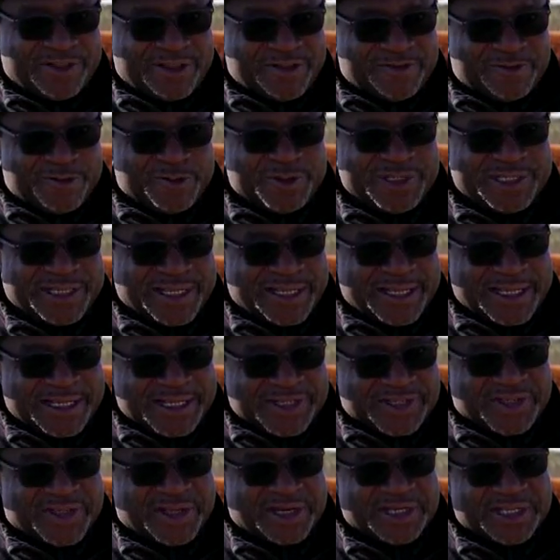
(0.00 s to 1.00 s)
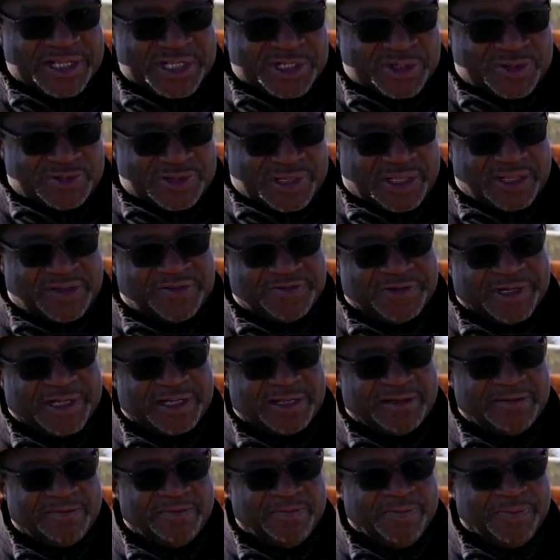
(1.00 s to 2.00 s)
for the future generations of South
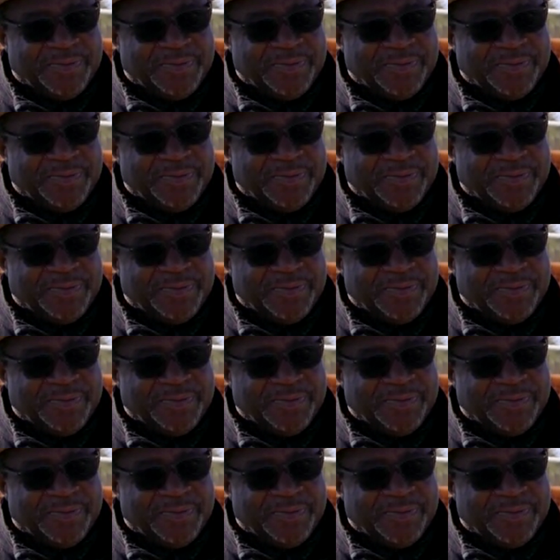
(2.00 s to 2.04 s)
Africa.